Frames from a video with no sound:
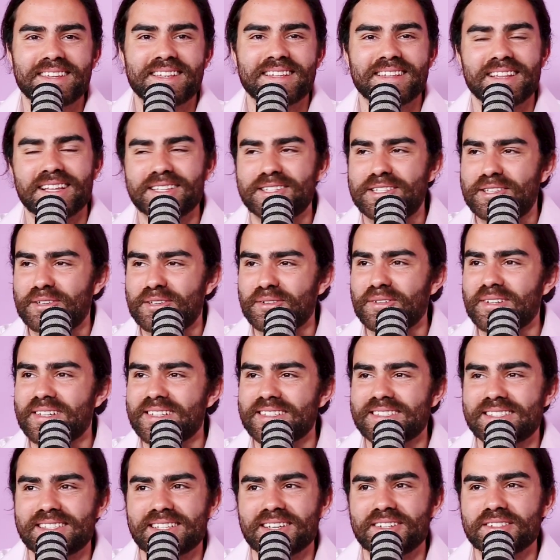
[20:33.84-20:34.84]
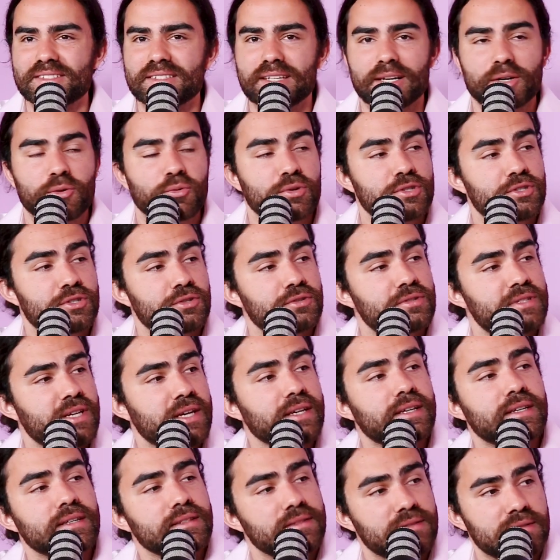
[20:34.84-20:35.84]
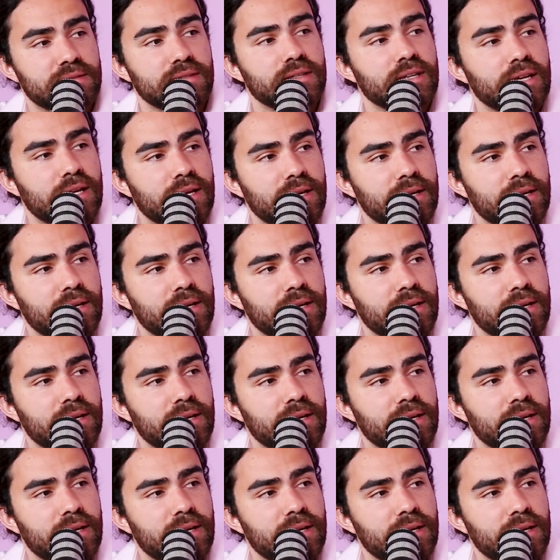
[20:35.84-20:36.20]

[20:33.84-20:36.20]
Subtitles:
That's what it sounds like. Would you take it?